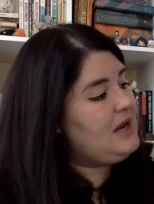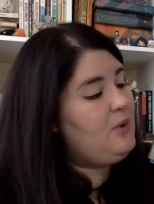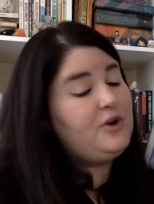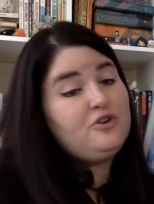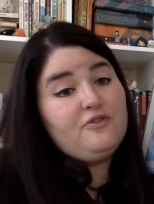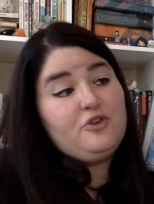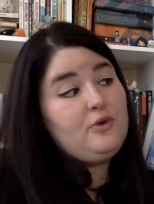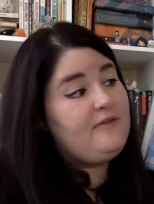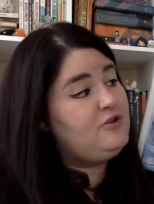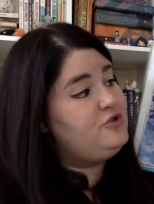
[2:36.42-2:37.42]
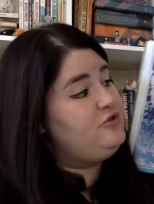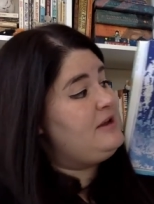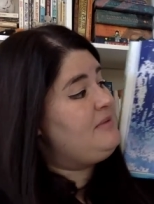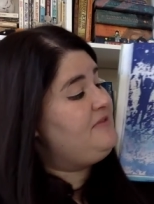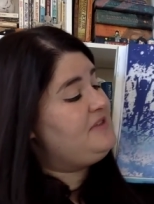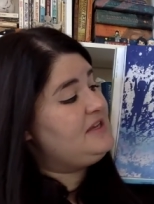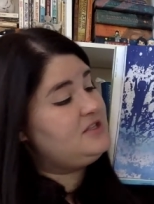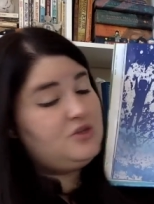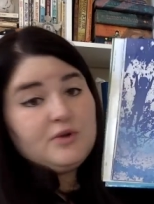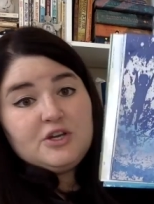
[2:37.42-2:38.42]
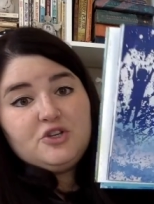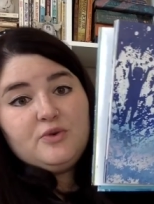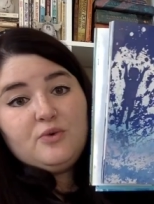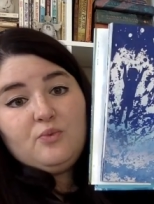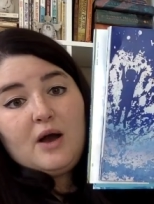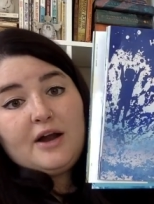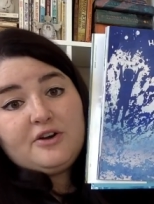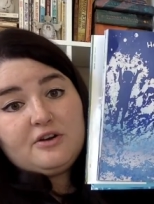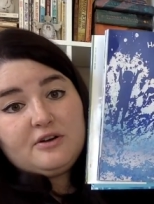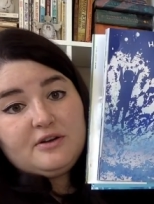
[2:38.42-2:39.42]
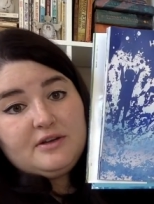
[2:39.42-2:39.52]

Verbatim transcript: Wonder if you ever dream of things you can do in water,